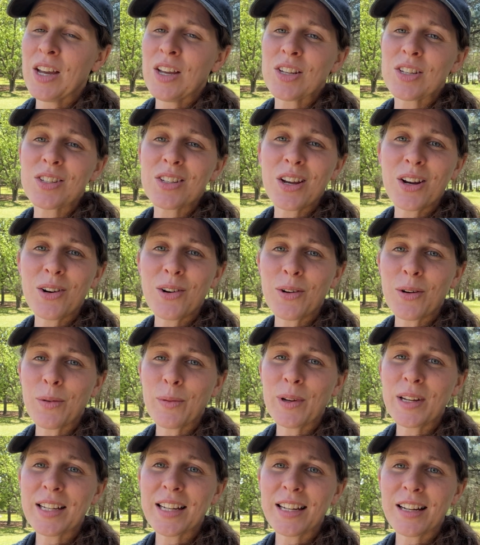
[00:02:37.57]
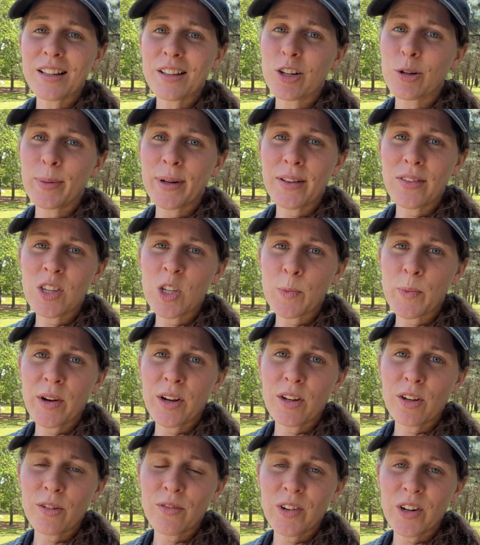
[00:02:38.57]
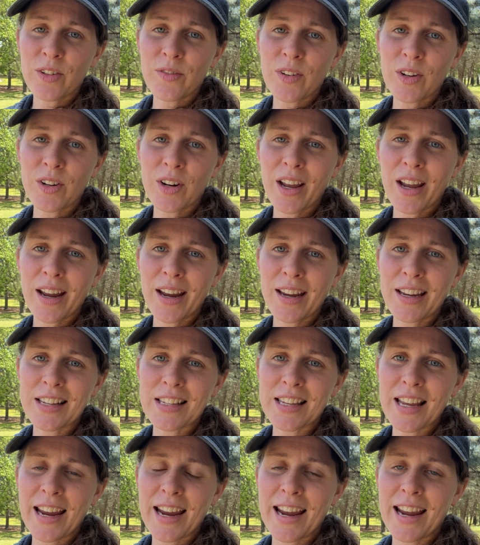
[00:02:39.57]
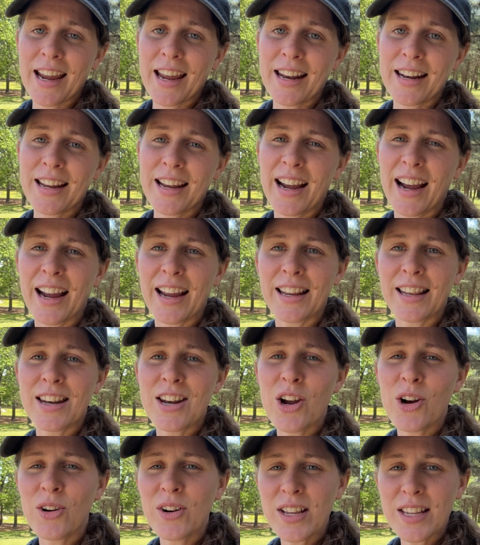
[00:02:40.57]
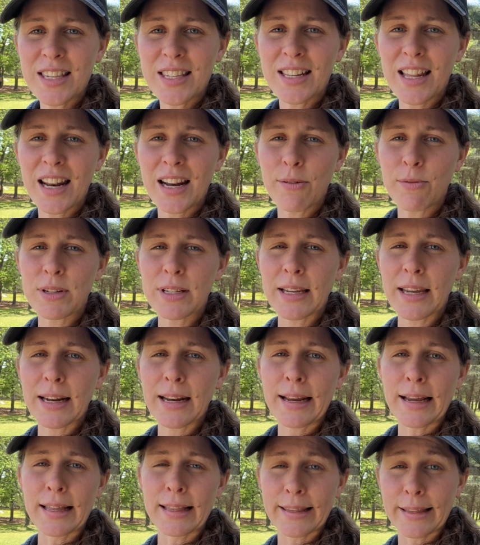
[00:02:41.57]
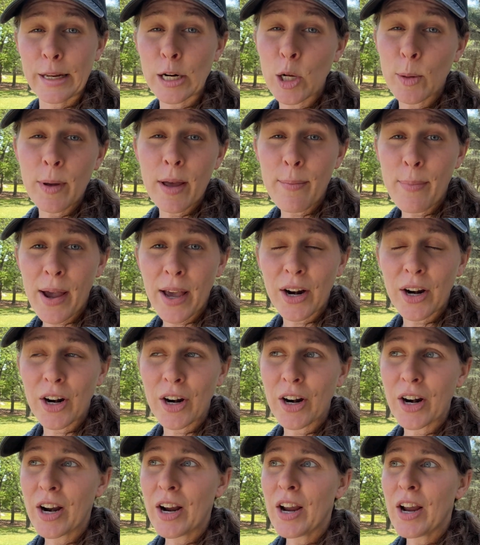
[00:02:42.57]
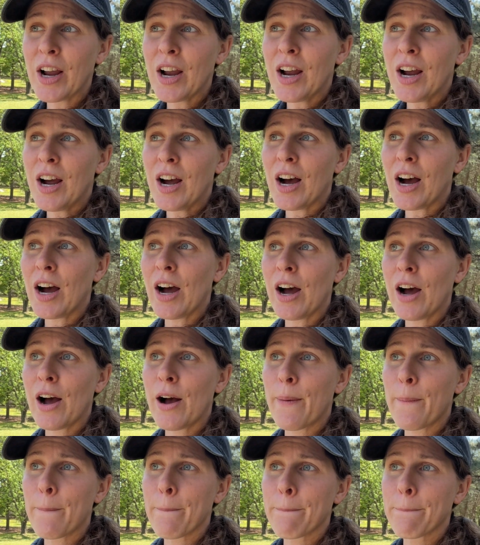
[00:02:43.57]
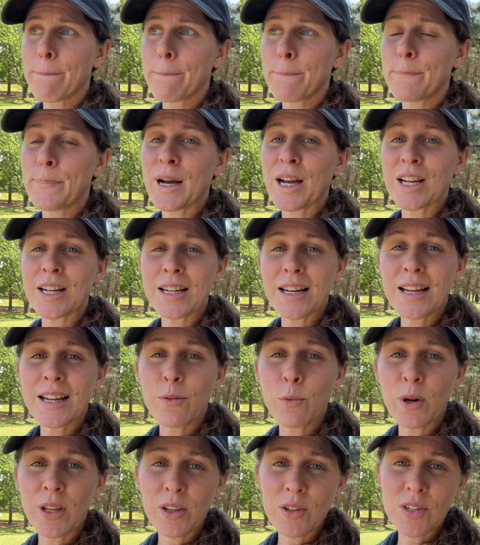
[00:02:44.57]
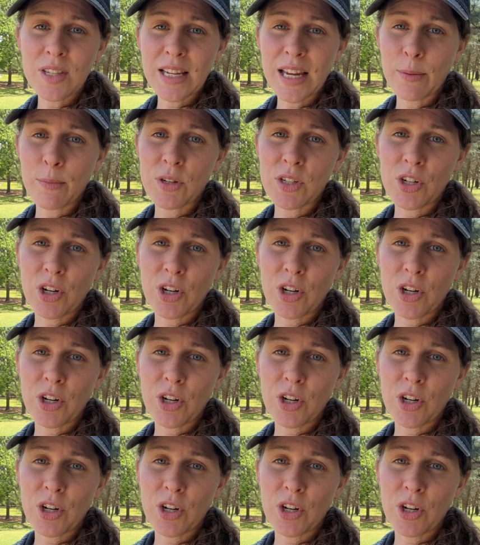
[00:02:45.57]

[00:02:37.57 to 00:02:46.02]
So we did a little bit of the sprinkle for a few days, and I noticed that it was getting a little bit better, but Willow's skin was